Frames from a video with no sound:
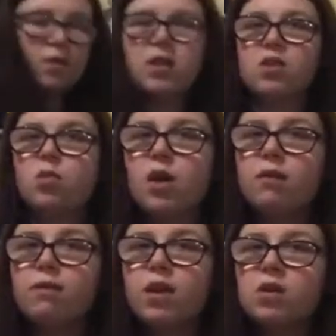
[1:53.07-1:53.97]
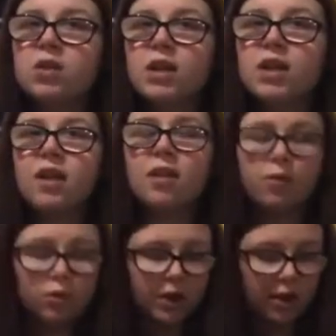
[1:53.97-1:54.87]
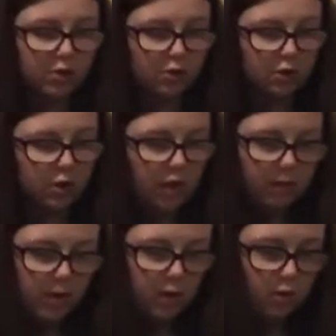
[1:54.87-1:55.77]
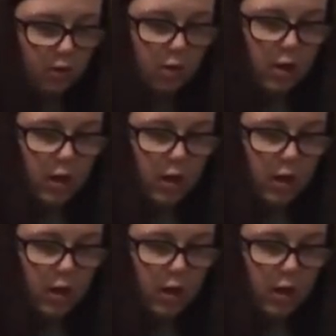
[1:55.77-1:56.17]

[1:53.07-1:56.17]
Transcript: of this while I'm folding and then we'll get on to the clothing haul